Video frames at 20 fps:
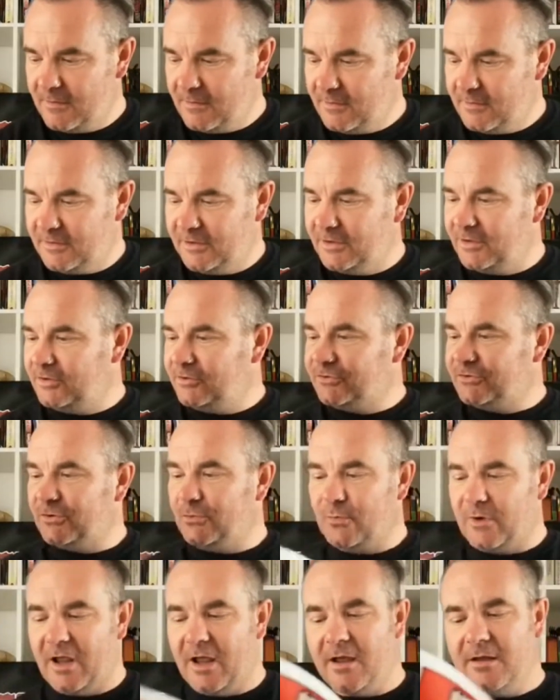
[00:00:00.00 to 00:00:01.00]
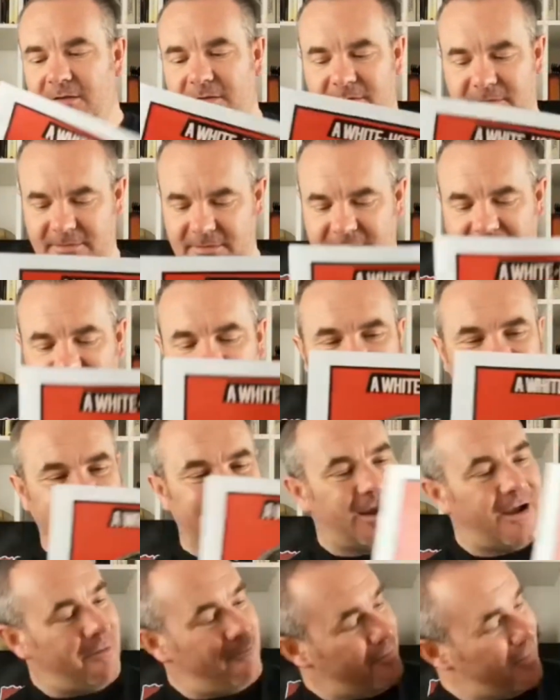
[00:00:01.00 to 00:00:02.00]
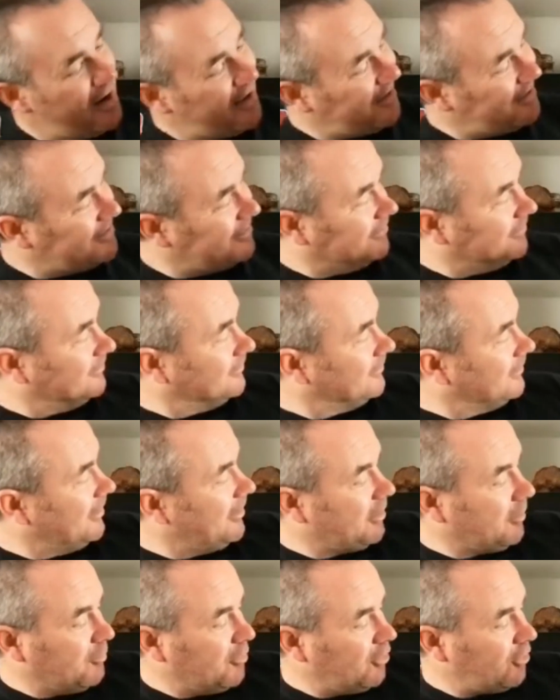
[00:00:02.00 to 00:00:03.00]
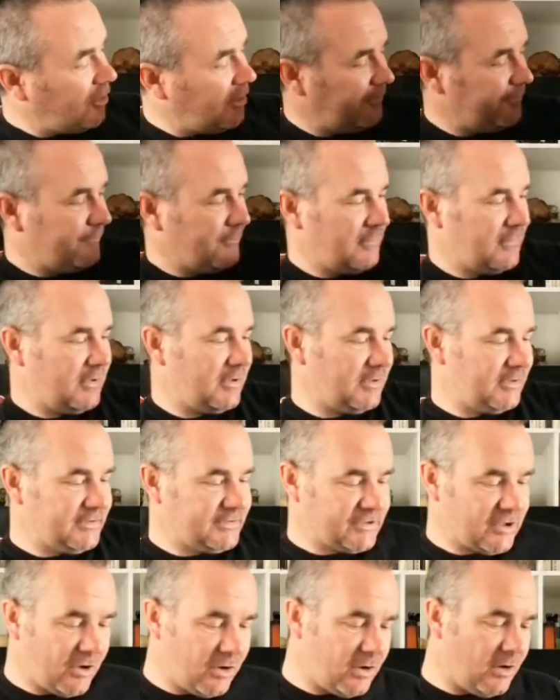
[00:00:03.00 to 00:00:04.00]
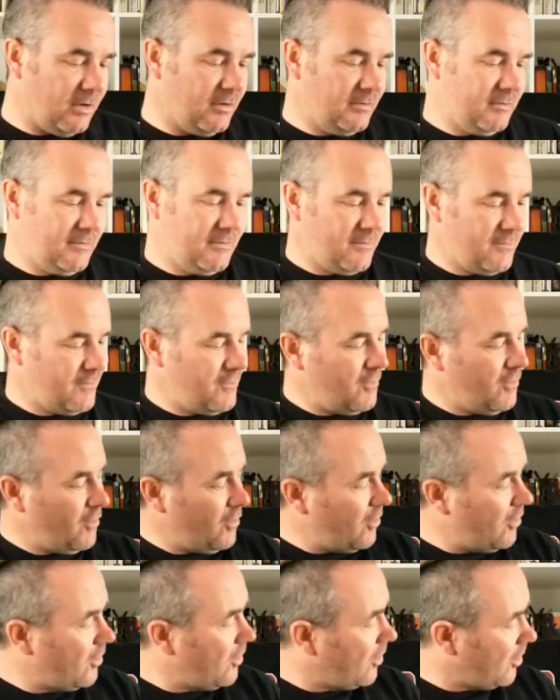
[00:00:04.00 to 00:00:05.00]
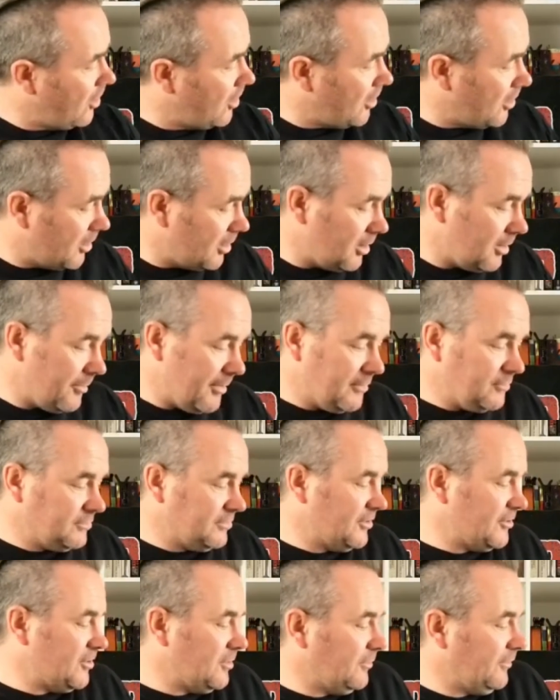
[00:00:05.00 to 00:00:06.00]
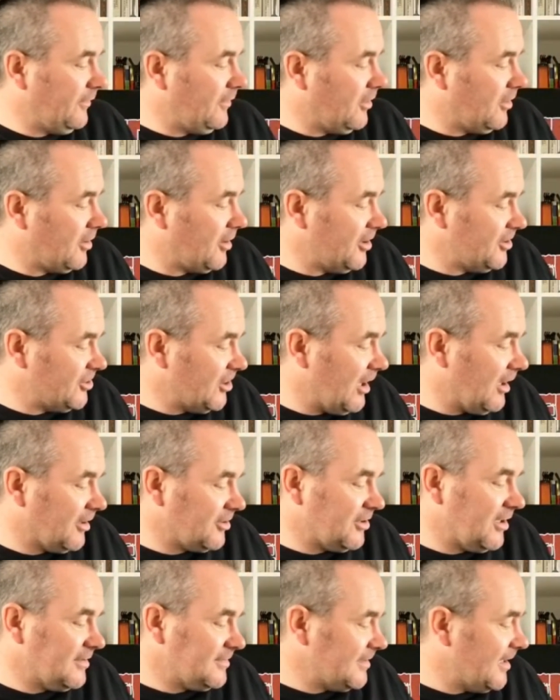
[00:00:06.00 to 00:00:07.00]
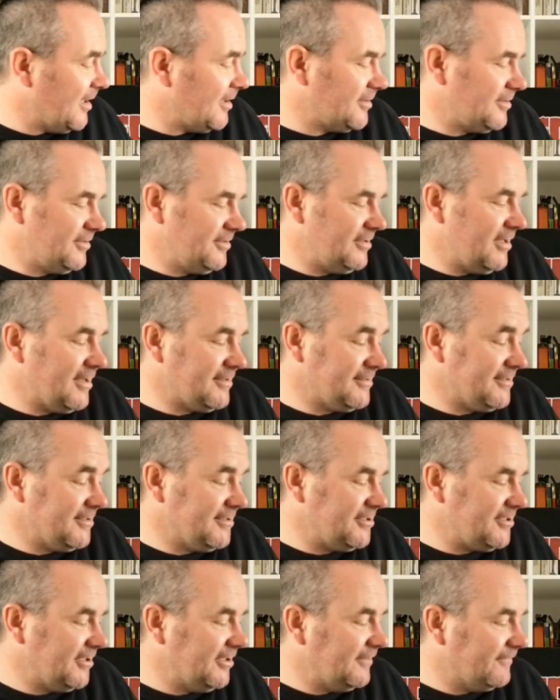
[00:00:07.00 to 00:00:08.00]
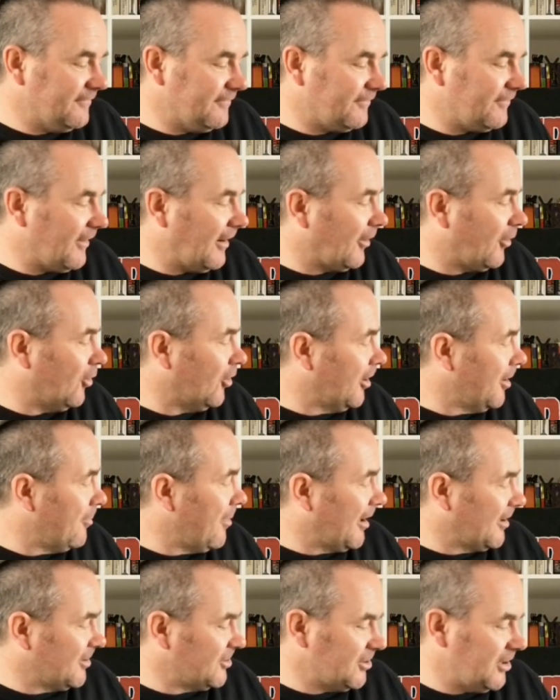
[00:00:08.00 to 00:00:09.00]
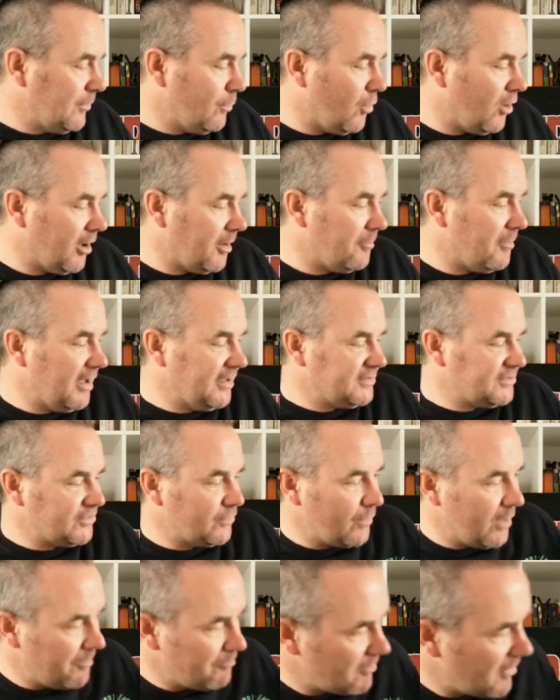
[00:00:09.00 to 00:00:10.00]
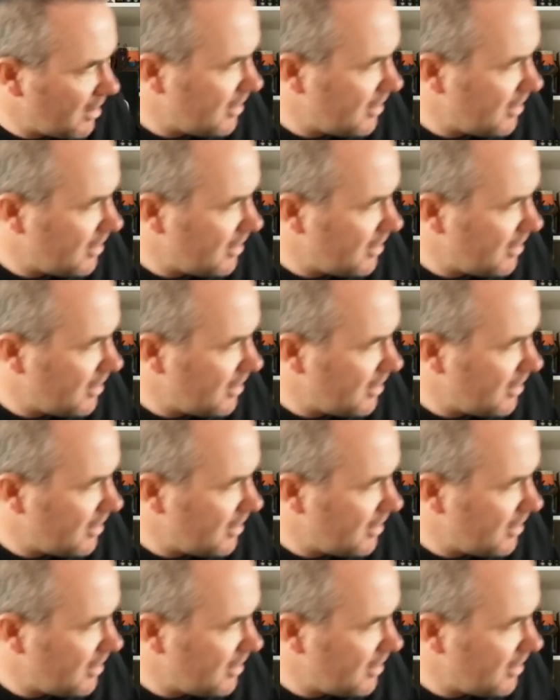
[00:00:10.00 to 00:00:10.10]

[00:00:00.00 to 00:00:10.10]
You'd also get this amazing little book, and it's got all about, so you've got Chris Alexander, Editor-in-Chief in Fangoria magazine, what it meant to him.